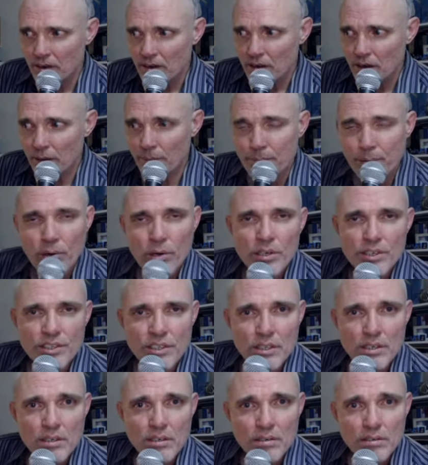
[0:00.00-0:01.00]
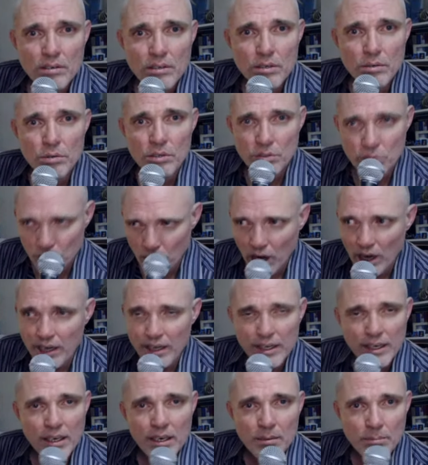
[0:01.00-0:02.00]
a person who is
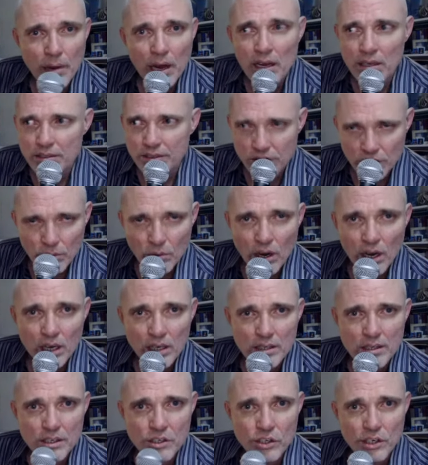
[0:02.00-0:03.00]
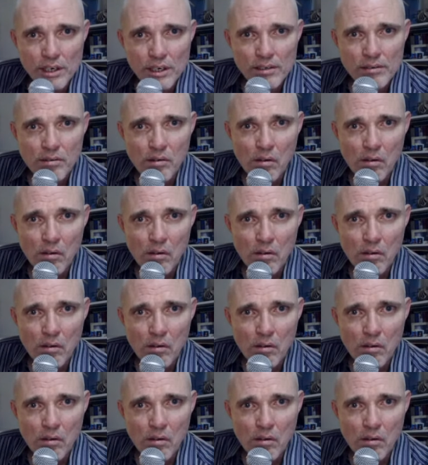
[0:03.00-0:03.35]
writing about zoology